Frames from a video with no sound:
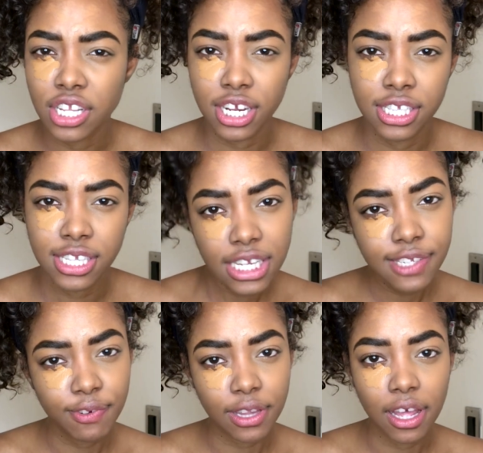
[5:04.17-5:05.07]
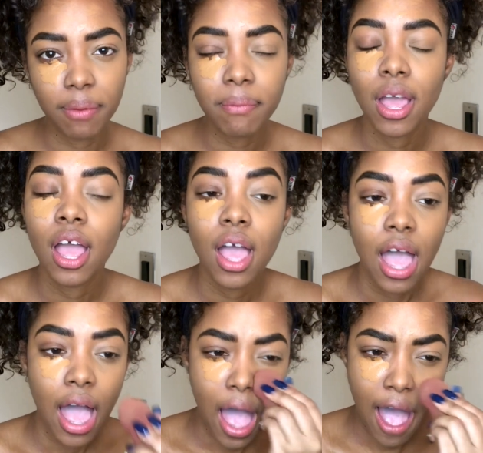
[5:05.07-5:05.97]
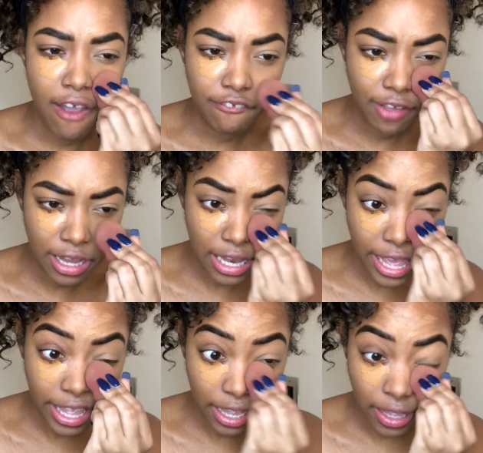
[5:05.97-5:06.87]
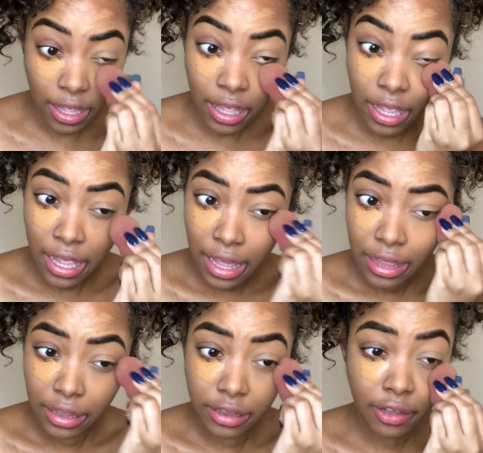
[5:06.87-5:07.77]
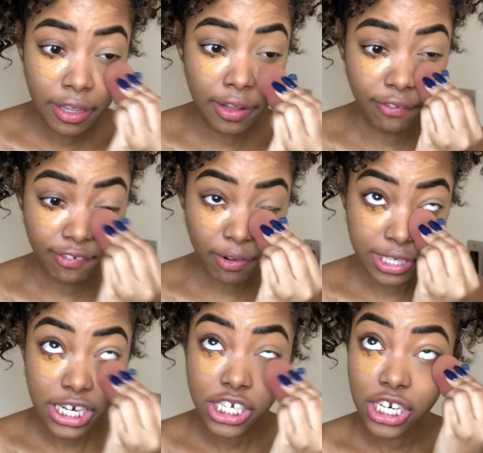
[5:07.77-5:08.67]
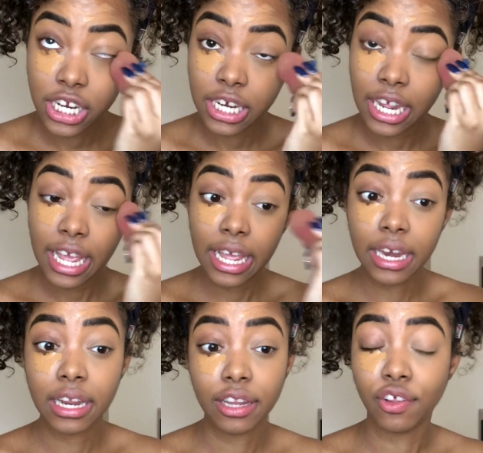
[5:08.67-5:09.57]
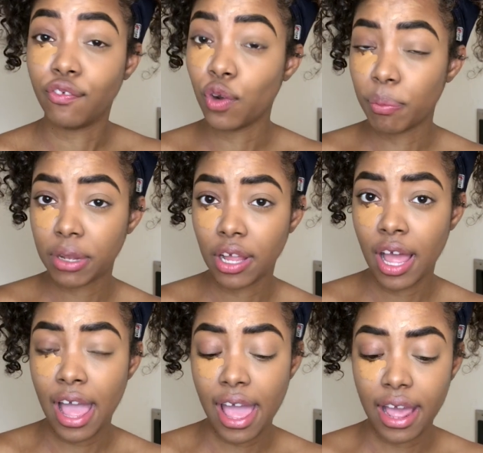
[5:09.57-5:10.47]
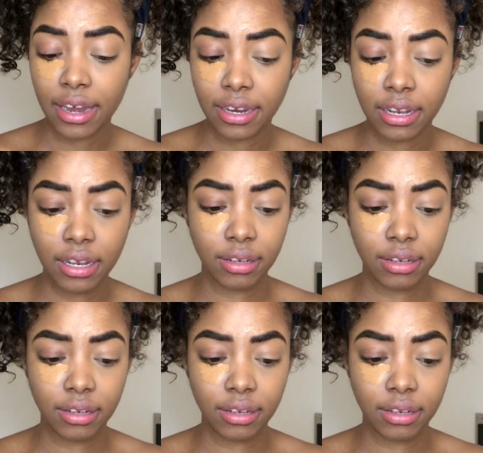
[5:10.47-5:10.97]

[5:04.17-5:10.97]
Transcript: success for them, I felt like the foundation in the formula and